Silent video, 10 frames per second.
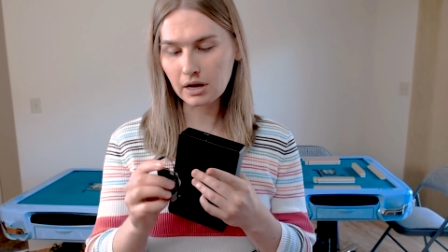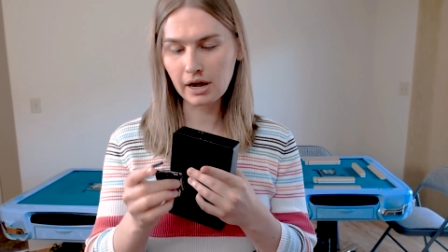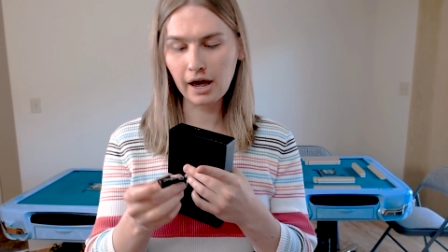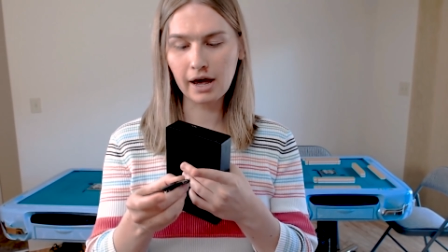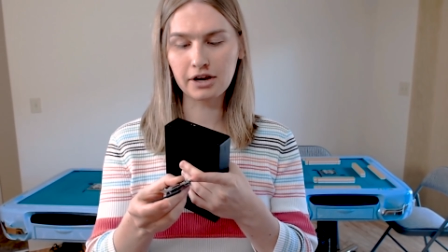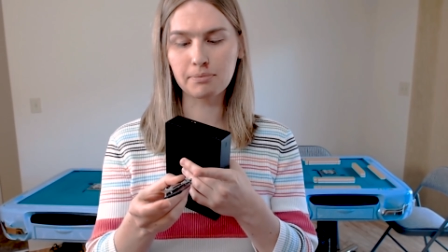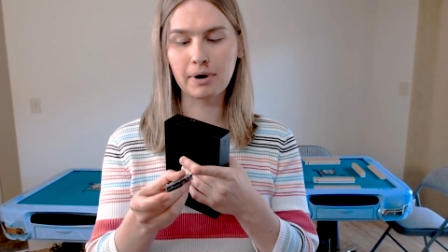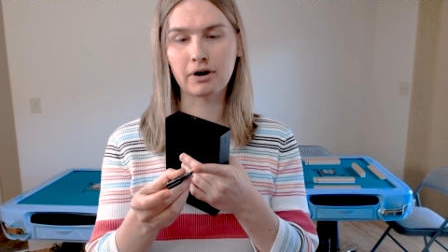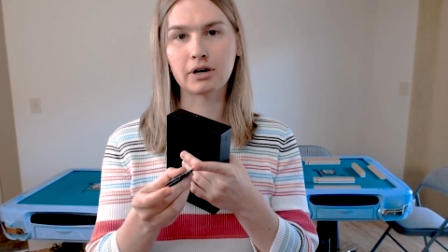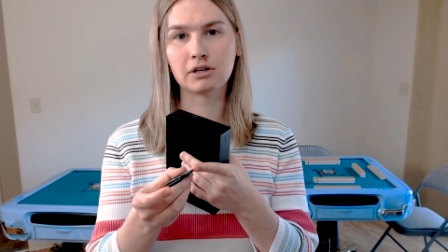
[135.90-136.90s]
and your
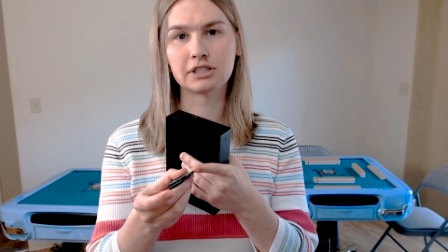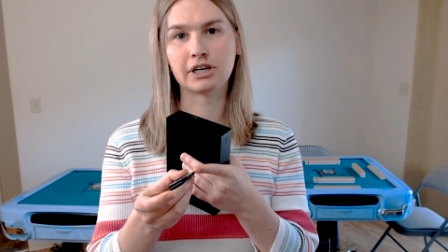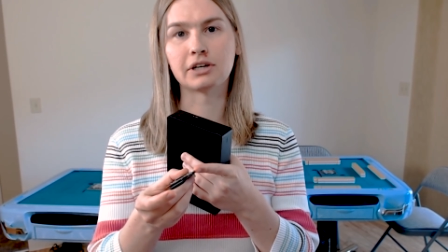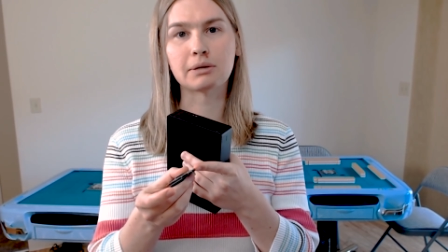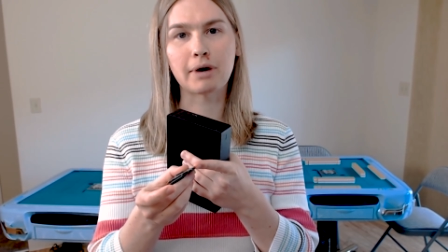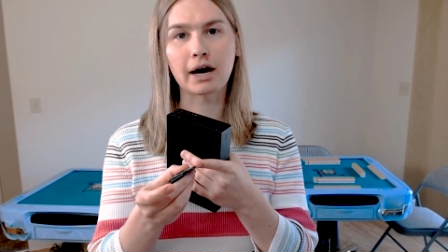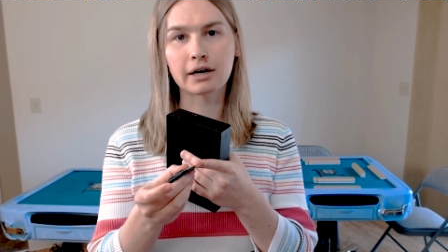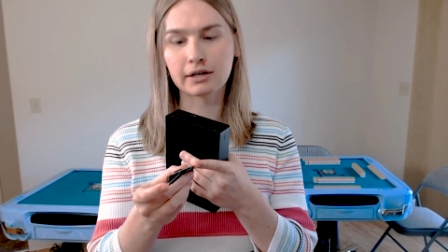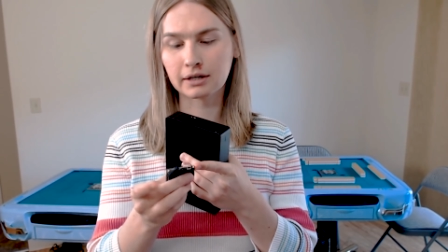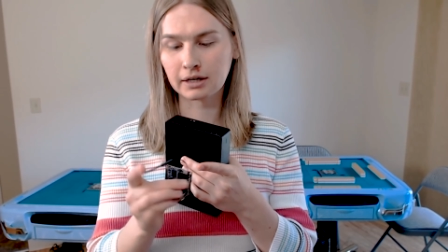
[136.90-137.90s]
power goes here in the back.
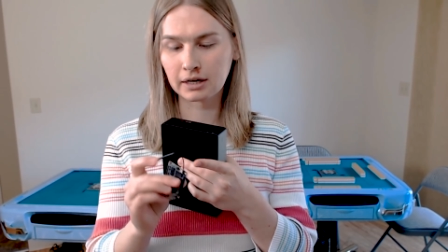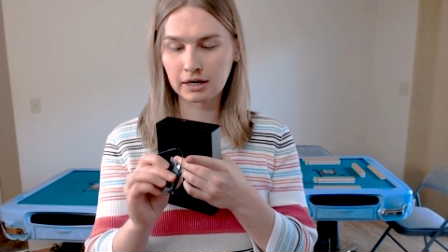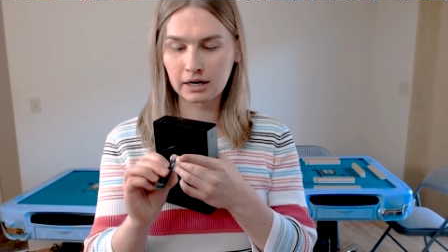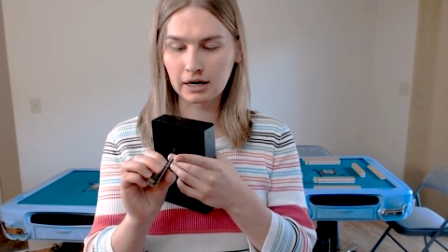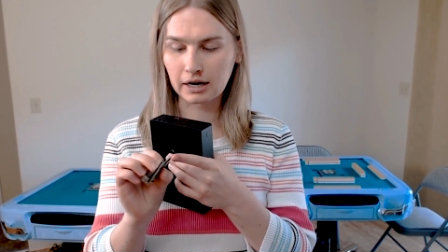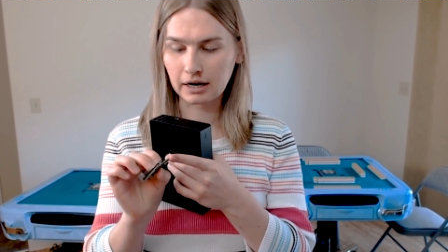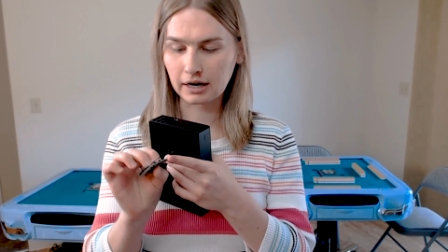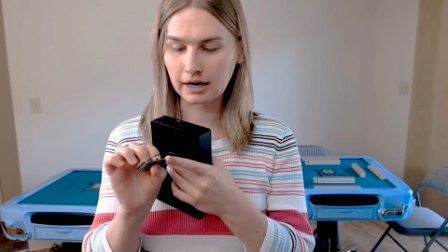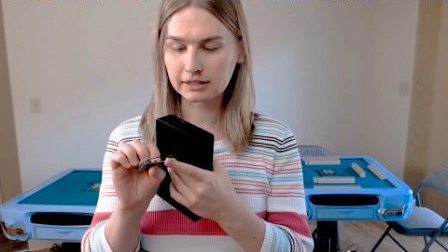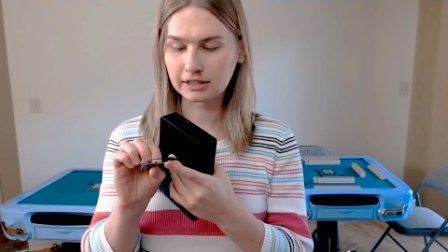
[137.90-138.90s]

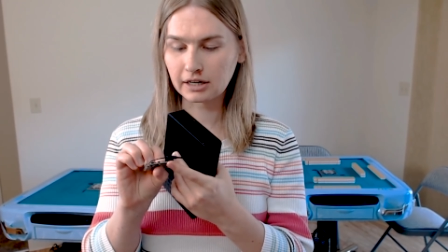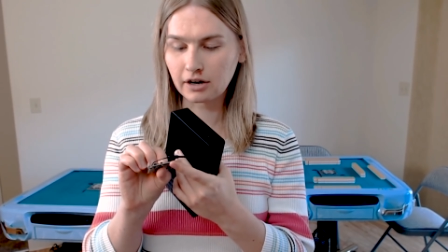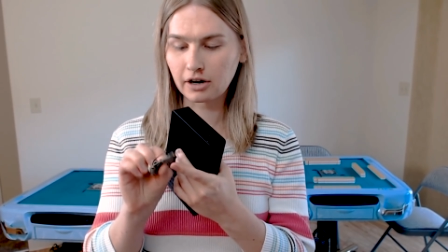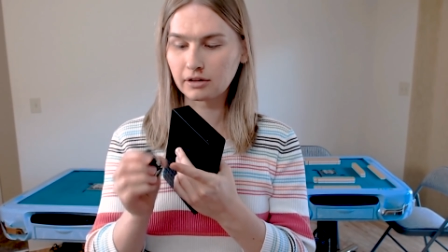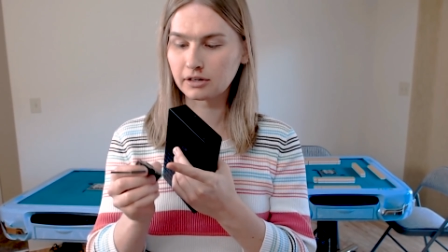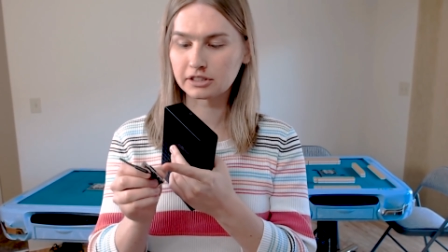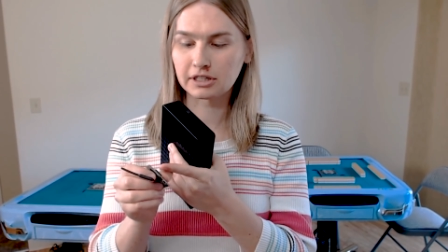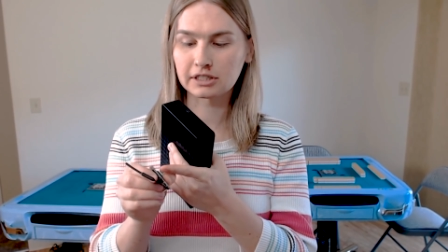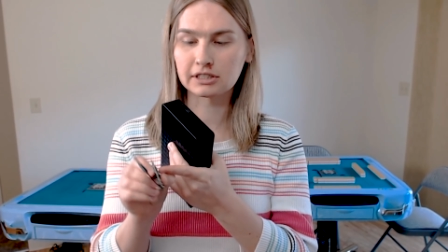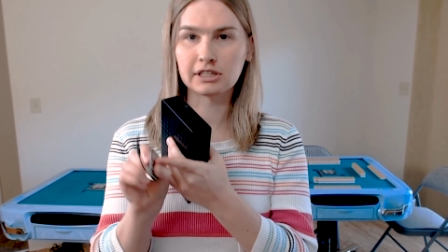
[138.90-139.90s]
SD card, there's an
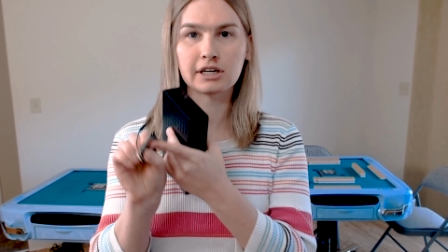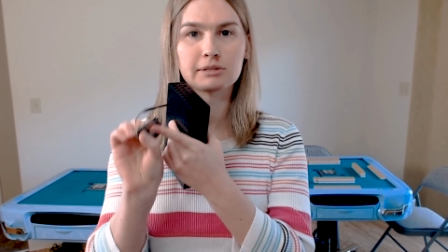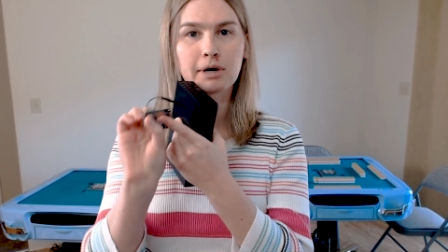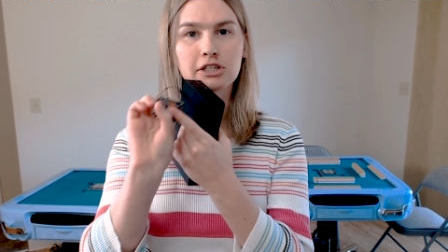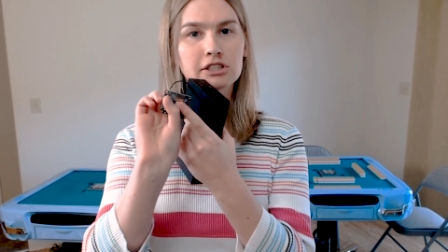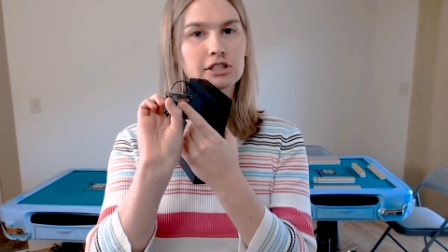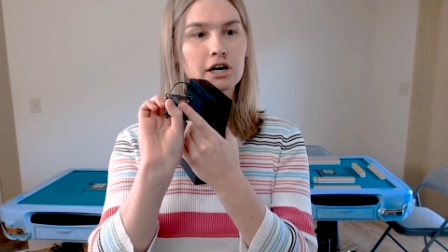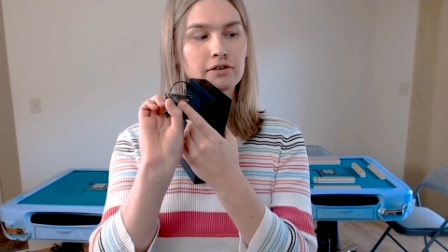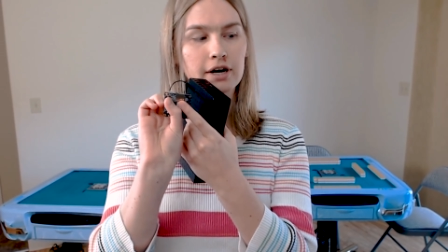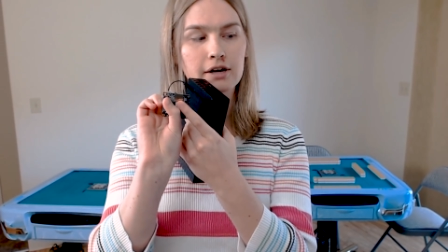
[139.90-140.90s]
SD expansion
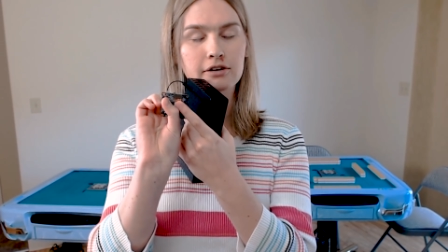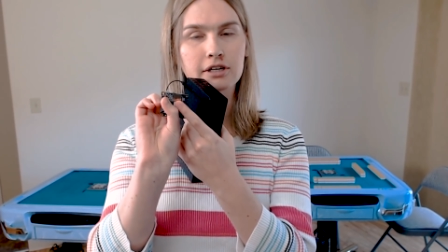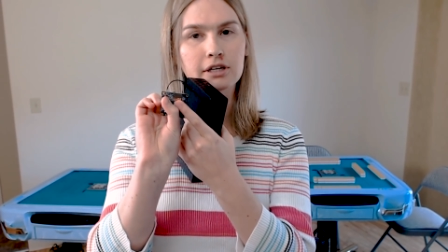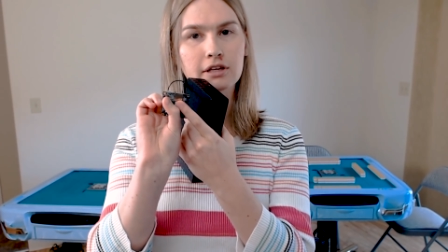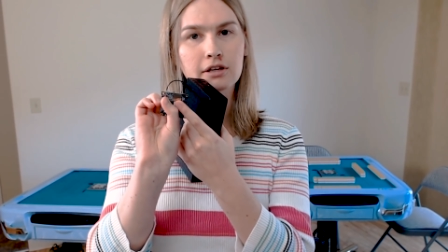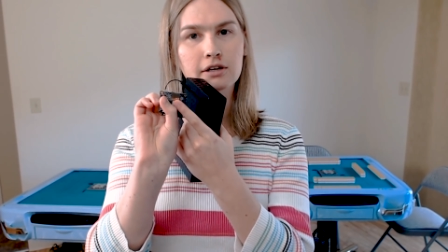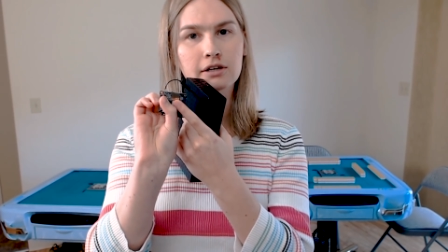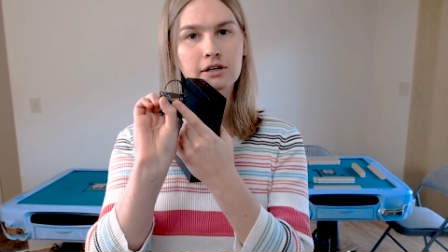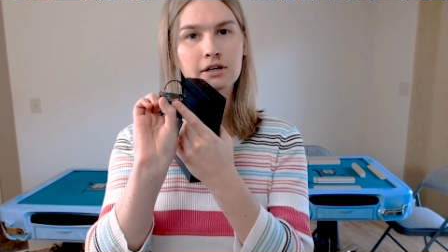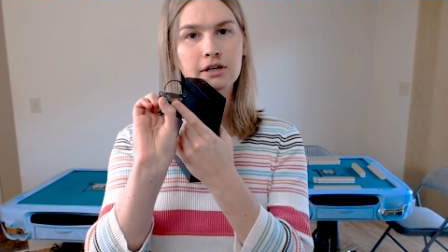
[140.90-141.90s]
slot right underneath
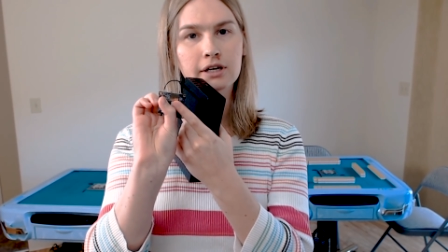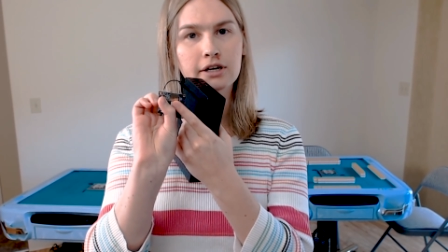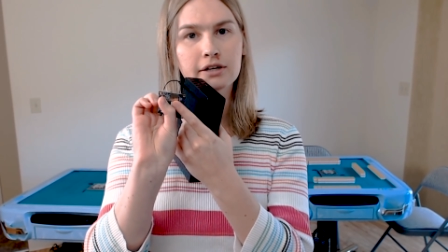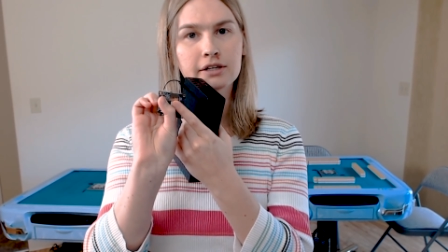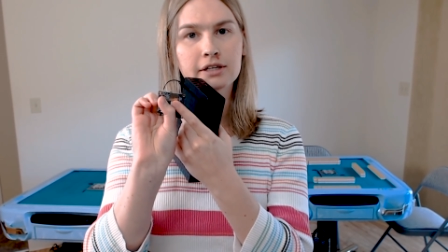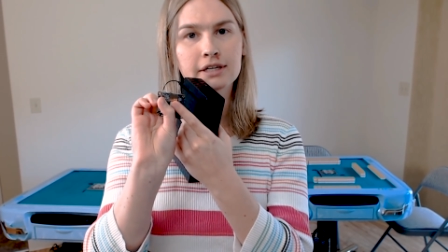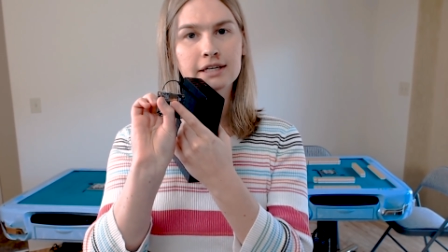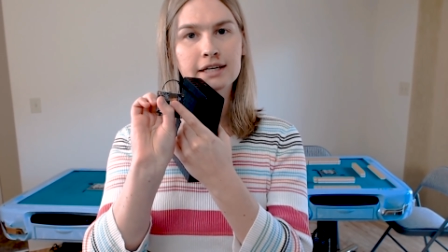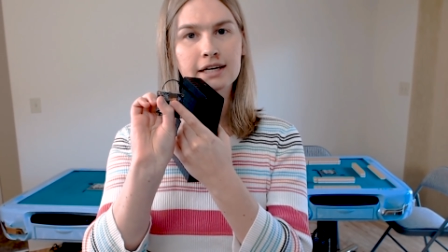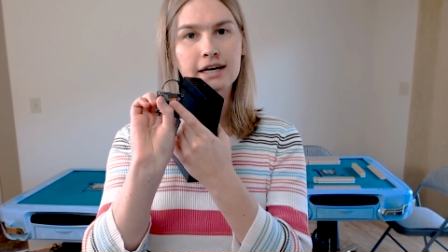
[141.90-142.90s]
here,
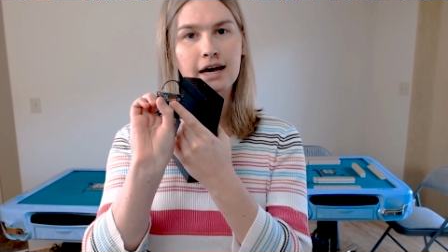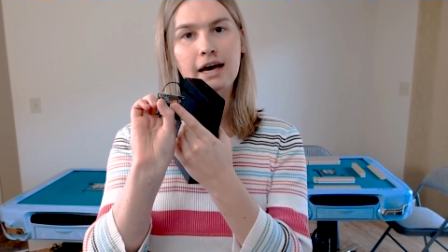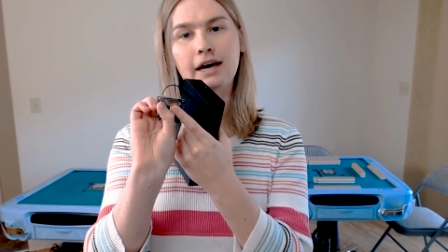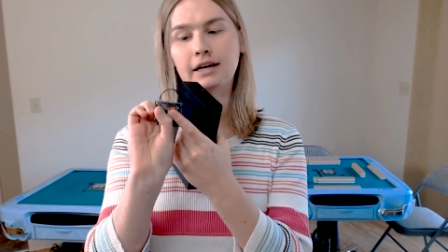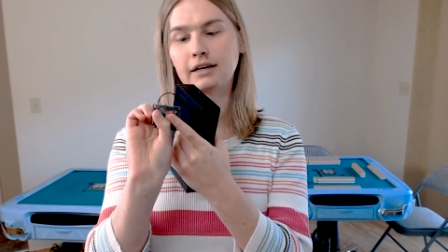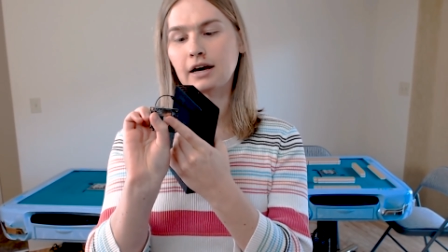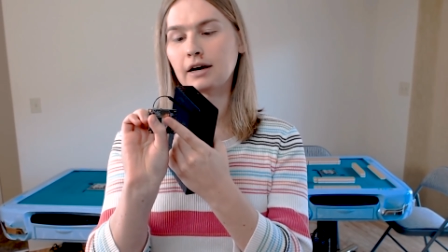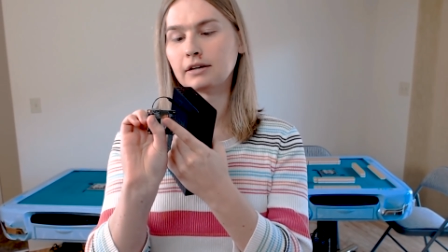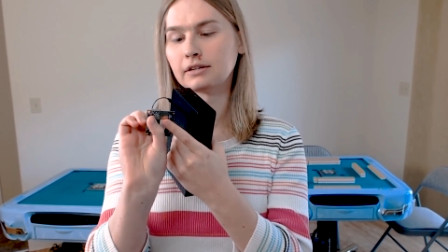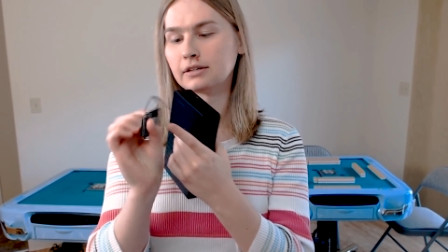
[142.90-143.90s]
and
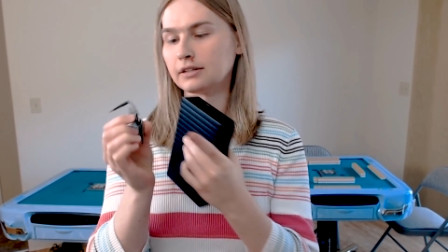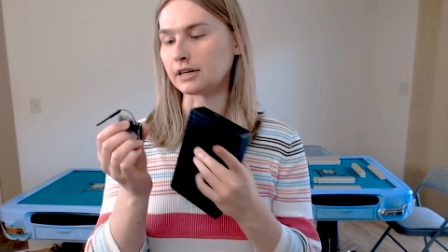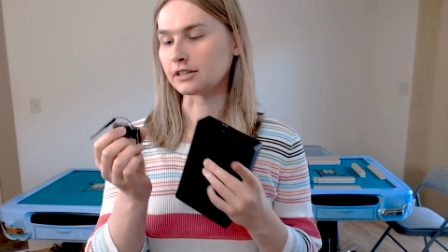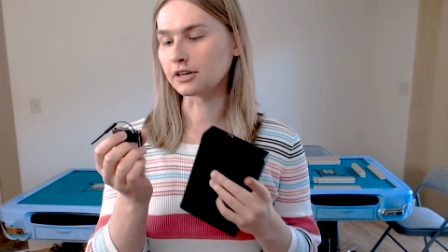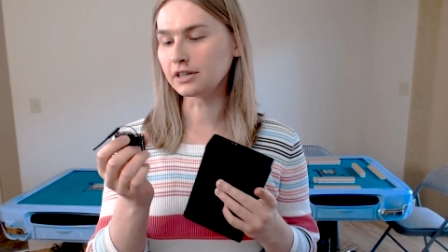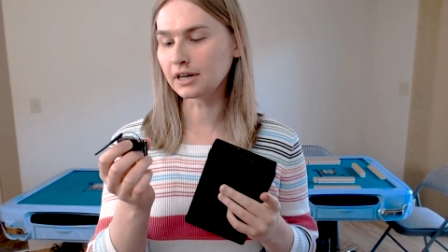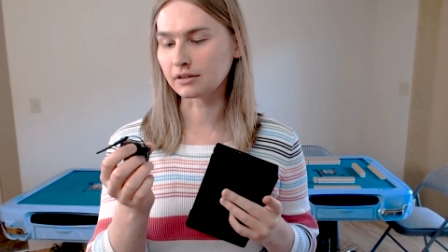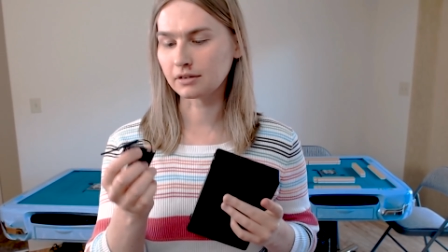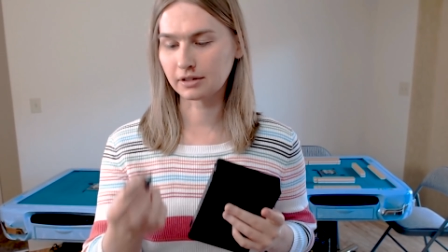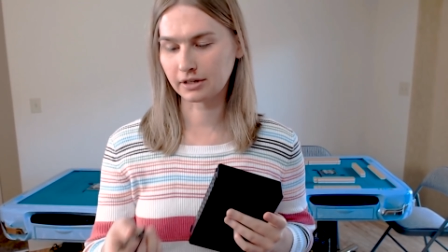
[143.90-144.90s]
that's all you need.